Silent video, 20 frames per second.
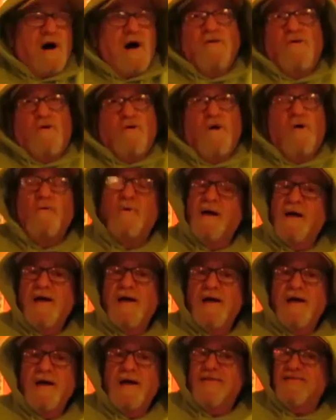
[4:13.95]
I don't know.
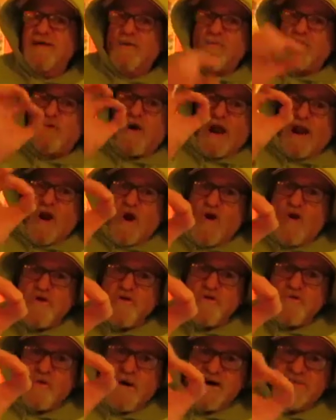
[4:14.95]
He said, what are
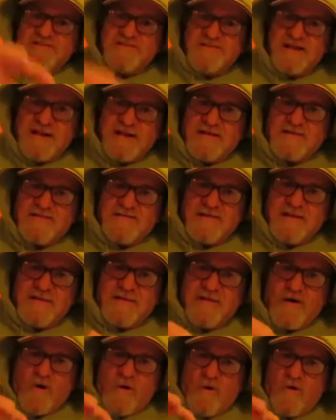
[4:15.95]
you, a
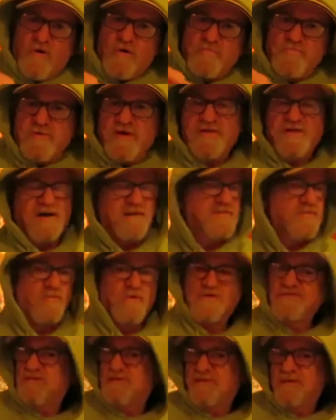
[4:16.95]
citizen or media? I said,
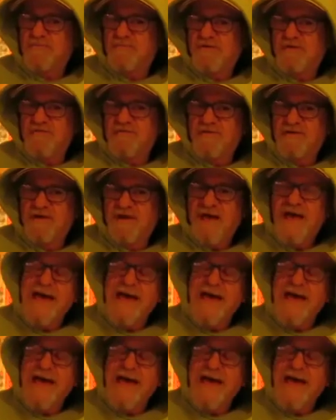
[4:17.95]
what's the difference?